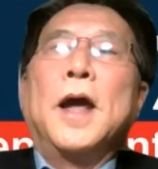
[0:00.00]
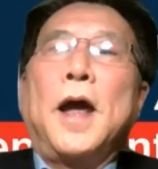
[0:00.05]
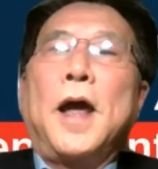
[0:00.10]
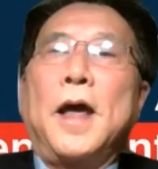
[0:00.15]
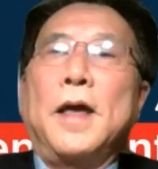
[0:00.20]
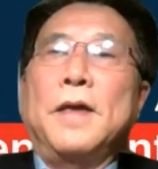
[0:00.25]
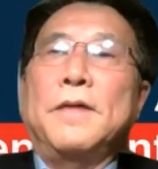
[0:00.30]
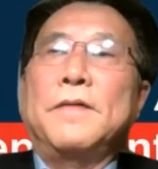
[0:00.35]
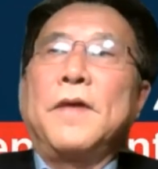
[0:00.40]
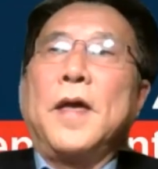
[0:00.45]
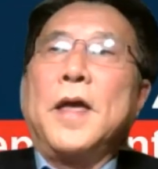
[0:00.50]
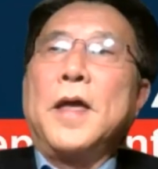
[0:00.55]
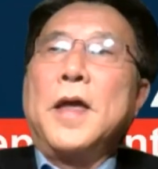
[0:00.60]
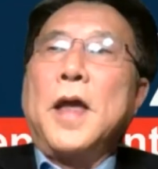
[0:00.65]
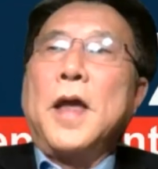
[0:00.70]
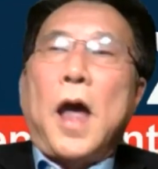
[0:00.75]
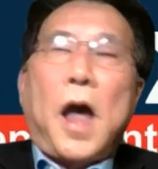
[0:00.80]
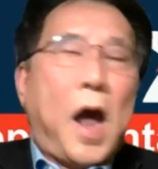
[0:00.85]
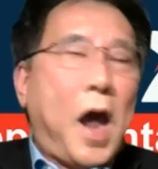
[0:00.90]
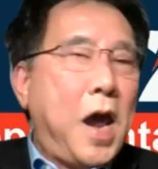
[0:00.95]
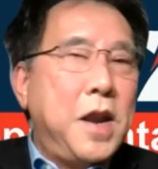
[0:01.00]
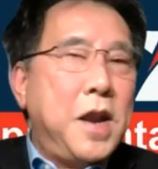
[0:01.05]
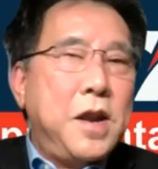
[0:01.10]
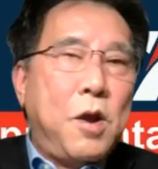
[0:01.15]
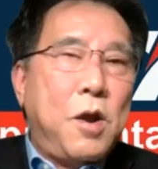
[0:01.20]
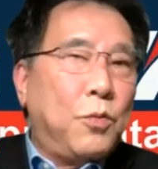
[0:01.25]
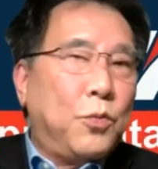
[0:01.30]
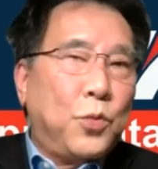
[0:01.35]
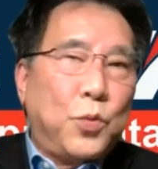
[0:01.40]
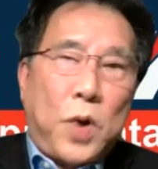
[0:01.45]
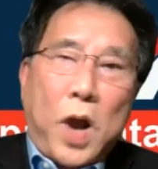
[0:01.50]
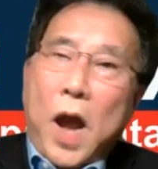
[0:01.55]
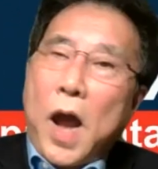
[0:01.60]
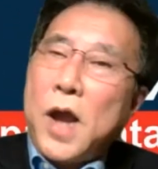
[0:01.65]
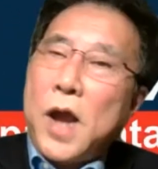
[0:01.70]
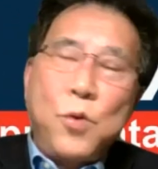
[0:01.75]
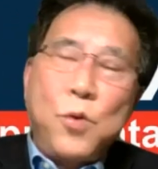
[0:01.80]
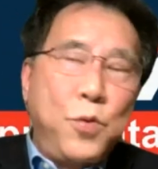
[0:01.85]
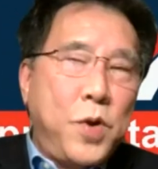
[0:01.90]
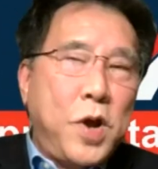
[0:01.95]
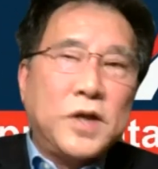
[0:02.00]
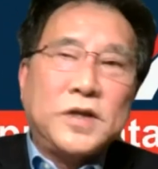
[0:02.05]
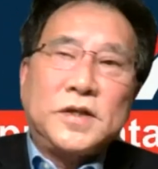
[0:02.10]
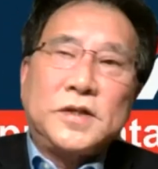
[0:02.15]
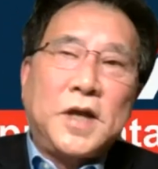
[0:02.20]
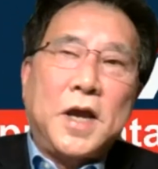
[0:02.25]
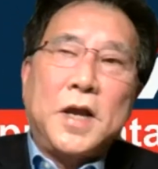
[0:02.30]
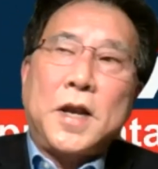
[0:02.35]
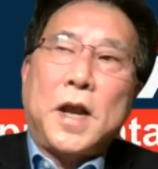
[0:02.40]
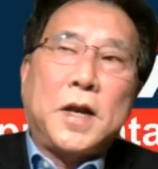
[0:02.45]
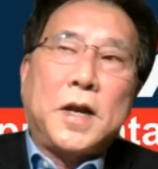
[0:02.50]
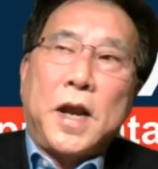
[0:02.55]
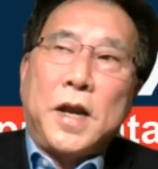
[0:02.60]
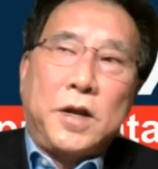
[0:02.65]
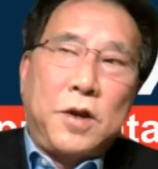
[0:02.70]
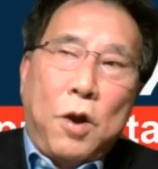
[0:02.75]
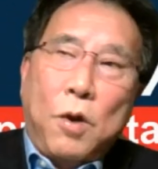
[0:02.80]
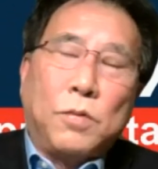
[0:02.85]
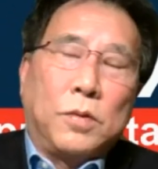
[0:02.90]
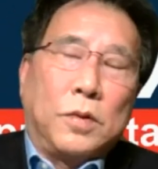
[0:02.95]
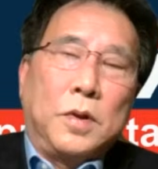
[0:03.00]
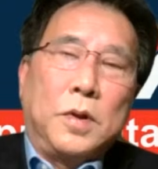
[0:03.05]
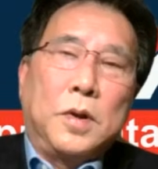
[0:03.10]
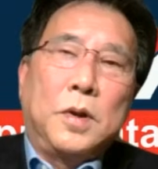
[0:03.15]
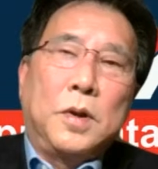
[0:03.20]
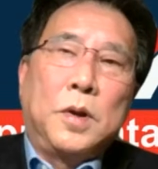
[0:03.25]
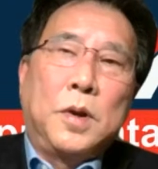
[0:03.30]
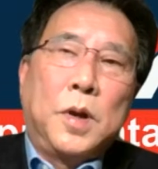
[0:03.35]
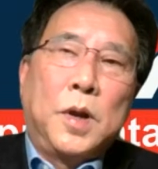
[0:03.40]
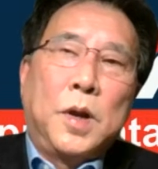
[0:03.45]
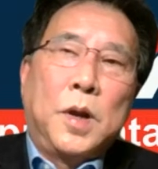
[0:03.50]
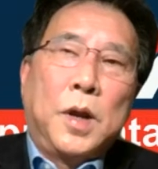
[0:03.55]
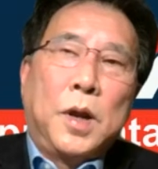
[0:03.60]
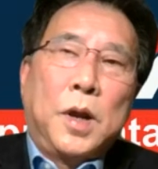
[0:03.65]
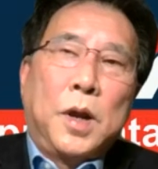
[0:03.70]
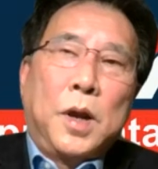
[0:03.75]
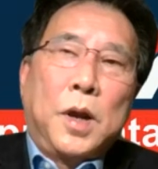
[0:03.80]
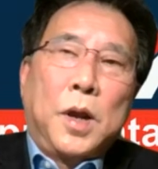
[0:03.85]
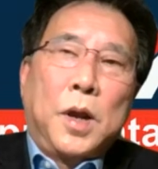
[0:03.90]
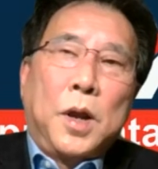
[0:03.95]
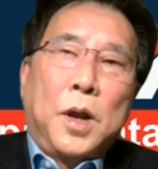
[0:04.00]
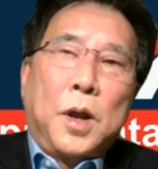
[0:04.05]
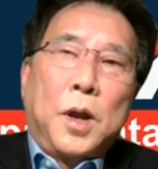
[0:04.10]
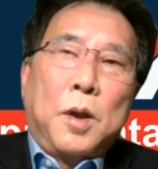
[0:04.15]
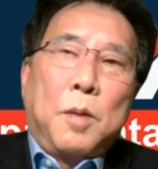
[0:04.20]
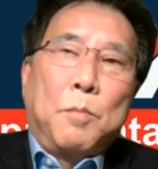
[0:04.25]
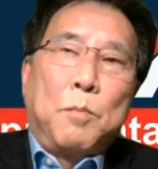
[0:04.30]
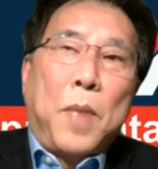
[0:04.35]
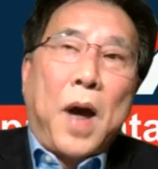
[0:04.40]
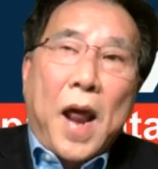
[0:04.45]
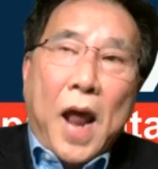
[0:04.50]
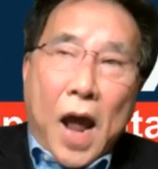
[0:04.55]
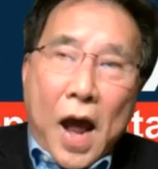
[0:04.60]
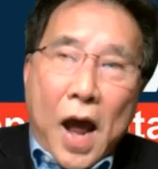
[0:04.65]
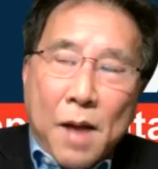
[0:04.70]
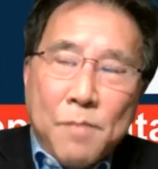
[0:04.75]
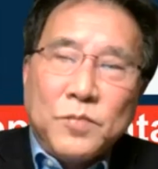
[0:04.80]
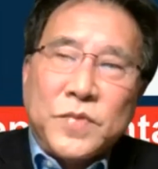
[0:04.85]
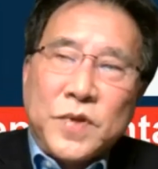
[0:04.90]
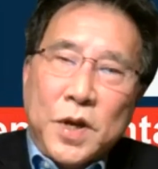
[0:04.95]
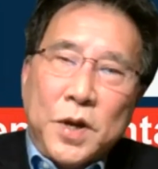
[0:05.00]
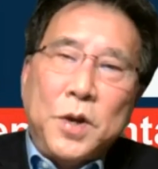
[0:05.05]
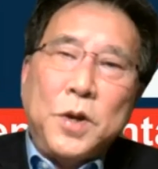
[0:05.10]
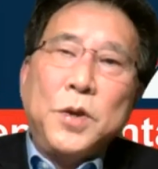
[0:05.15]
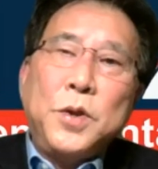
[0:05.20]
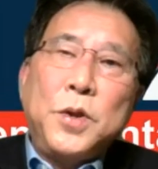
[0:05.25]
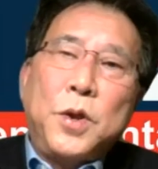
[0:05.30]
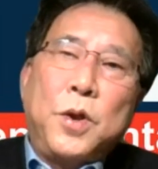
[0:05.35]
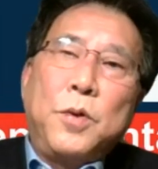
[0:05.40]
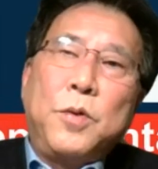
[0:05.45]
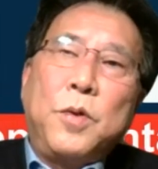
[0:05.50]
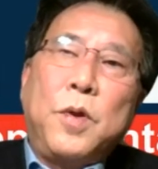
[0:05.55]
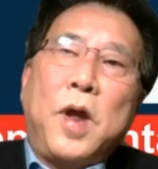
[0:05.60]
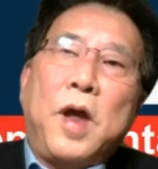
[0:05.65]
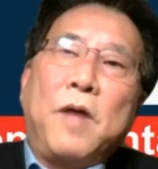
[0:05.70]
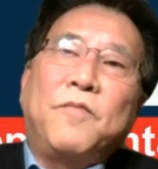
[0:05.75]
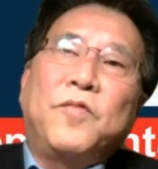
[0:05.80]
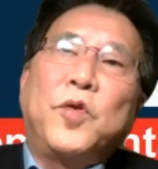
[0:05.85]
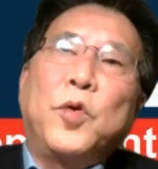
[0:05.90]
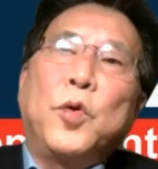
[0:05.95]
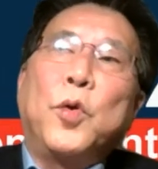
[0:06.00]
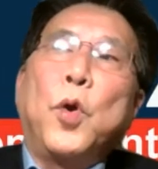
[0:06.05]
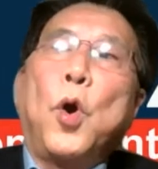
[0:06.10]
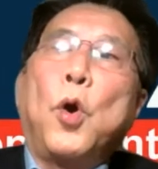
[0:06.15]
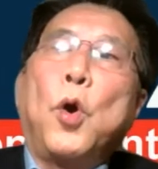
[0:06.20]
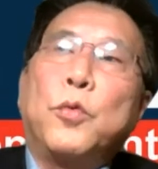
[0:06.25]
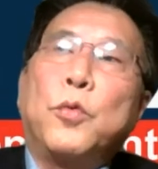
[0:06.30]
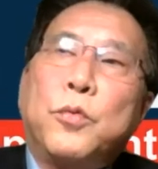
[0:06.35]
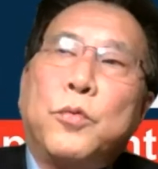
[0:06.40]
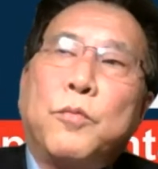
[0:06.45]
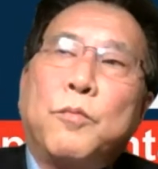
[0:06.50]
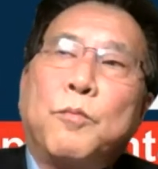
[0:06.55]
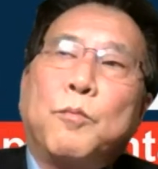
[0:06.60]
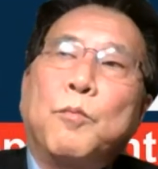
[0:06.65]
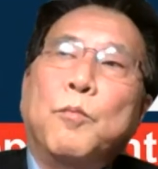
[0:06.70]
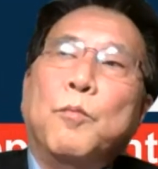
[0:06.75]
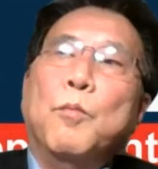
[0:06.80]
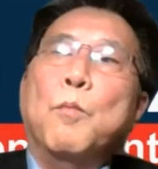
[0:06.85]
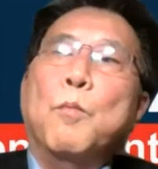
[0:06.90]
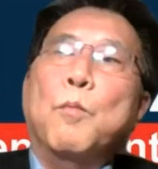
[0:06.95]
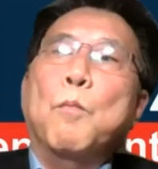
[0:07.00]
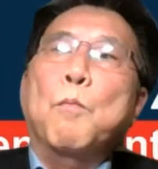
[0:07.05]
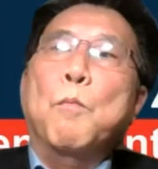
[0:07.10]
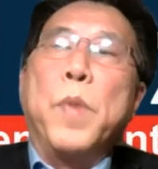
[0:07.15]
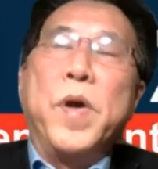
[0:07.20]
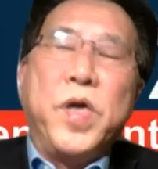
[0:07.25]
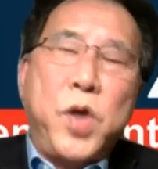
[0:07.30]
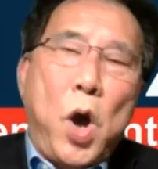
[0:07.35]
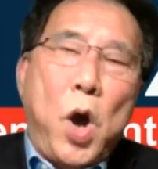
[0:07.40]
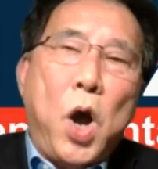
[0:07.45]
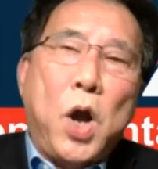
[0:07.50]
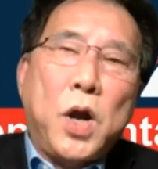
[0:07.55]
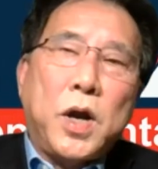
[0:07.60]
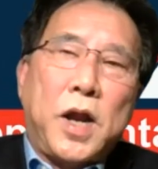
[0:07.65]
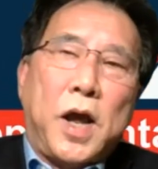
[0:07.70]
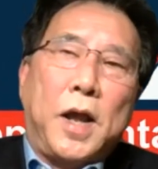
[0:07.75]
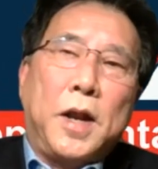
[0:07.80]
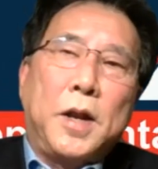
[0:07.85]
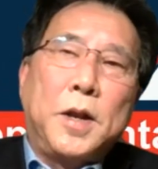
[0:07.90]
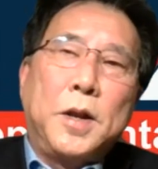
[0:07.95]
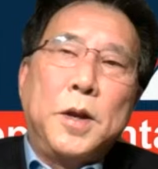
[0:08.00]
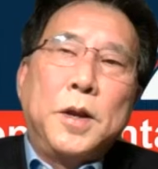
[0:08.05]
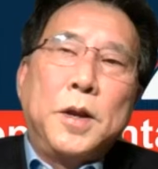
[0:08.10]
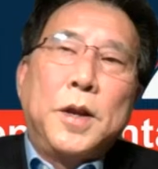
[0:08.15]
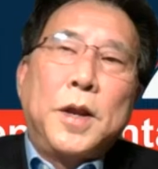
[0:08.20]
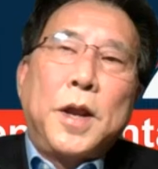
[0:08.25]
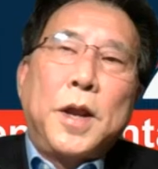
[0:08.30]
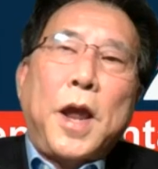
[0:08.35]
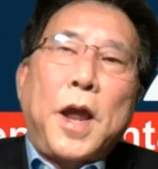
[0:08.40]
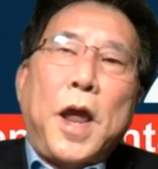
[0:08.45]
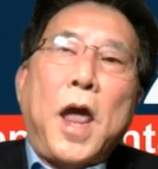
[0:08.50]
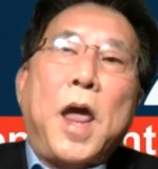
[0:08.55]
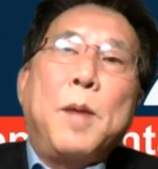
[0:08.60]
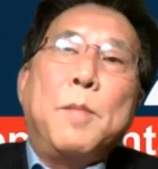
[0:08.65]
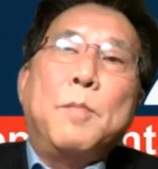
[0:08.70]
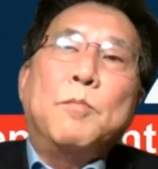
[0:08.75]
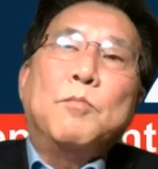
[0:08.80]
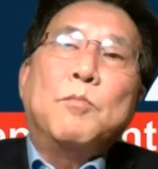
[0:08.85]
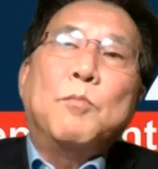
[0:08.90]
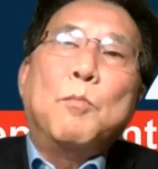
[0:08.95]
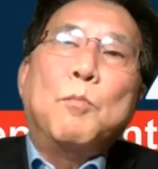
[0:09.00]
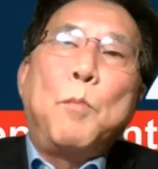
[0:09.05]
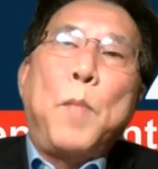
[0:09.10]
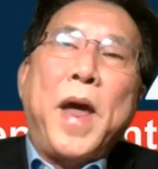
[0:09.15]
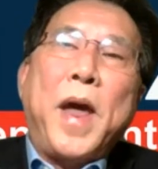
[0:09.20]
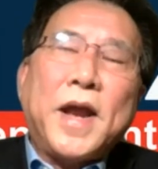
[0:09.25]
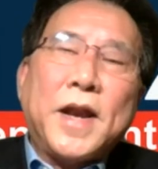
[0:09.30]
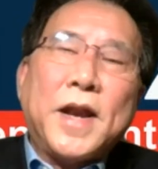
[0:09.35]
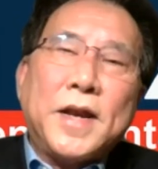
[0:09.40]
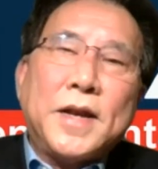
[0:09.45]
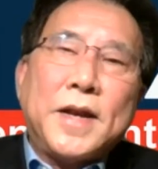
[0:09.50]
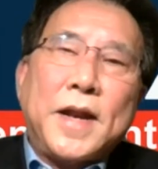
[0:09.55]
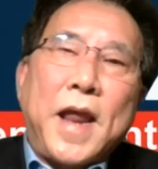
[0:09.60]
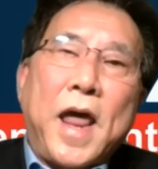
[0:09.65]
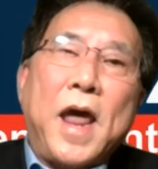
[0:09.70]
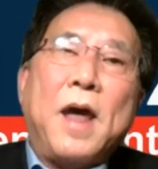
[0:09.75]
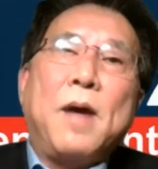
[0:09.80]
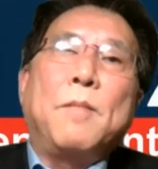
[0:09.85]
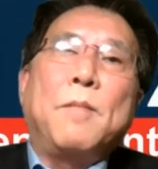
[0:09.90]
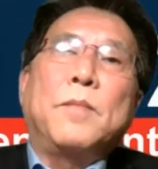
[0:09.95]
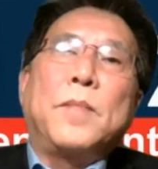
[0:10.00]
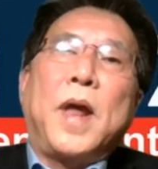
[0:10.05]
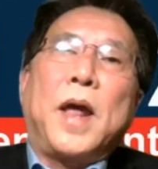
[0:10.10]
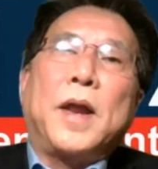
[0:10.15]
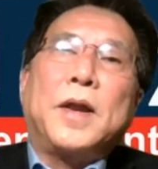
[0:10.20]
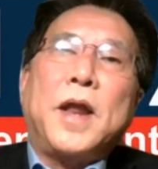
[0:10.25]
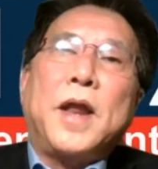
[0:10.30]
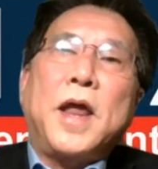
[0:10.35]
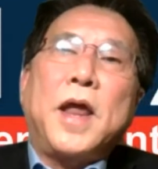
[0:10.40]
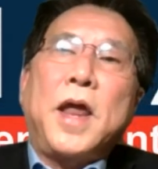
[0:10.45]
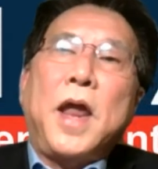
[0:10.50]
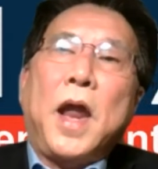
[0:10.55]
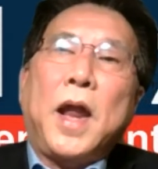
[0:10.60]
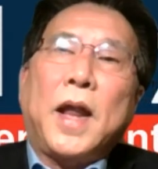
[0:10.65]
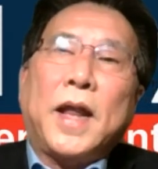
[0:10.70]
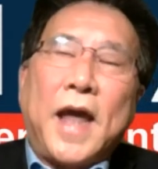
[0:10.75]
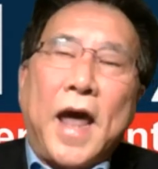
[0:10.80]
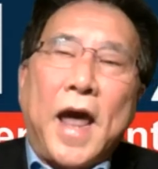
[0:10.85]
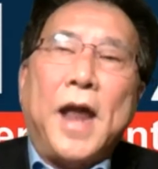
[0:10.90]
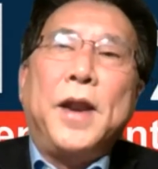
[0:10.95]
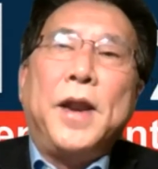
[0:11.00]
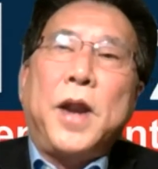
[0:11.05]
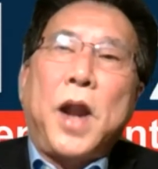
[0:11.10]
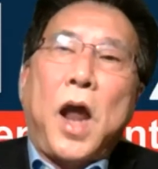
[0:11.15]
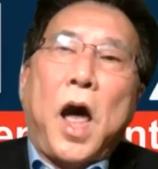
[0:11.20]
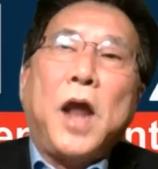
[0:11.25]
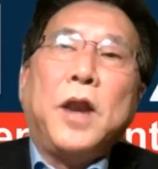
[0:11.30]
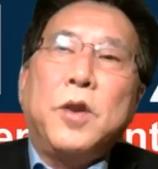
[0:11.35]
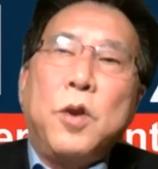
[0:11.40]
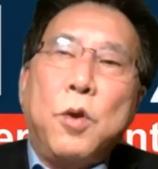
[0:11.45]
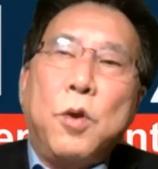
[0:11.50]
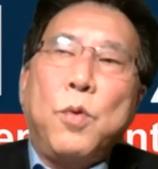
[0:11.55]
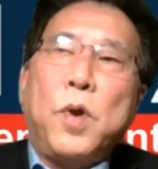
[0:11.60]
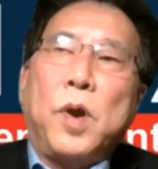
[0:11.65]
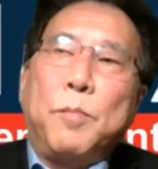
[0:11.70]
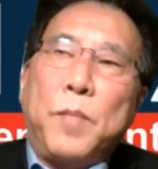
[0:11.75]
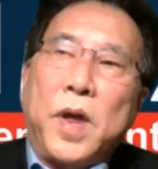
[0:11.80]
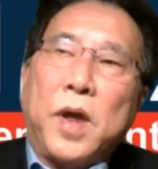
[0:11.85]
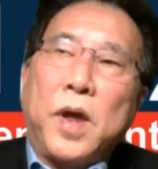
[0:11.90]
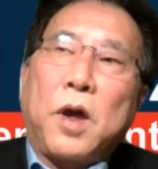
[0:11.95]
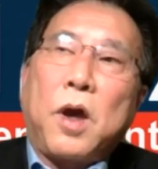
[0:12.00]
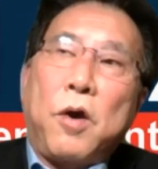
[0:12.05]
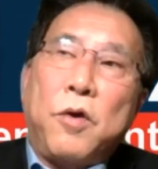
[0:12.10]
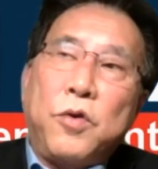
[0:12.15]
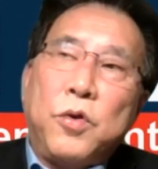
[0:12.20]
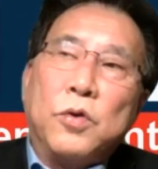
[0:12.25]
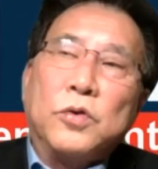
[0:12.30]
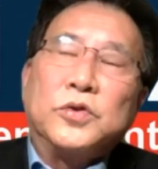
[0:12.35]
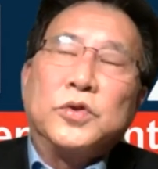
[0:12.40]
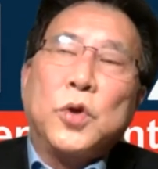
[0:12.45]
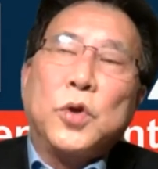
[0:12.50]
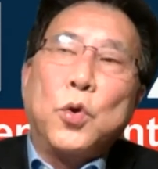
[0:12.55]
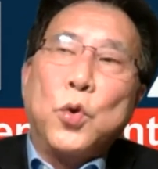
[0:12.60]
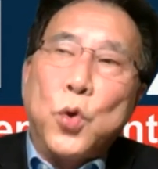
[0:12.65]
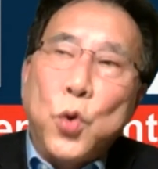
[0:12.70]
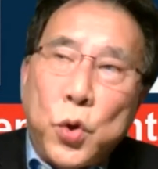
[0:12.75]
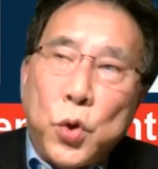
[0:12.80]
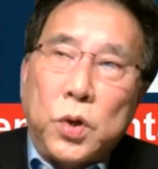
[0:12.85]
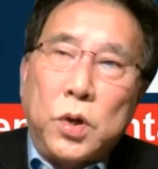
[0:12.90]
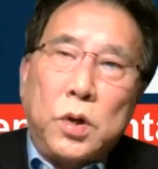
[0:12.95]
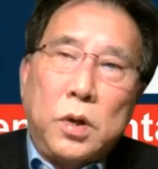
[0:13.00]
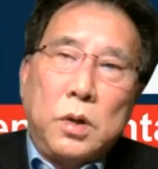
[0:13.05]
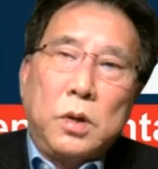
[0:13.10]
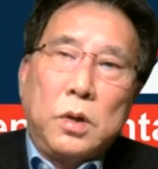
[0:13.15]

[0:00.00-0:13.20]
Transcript: I said, I don't I do not say that they don't. But I'm telling you, you have to go beyond that and make them that they cannot do it because you're so good.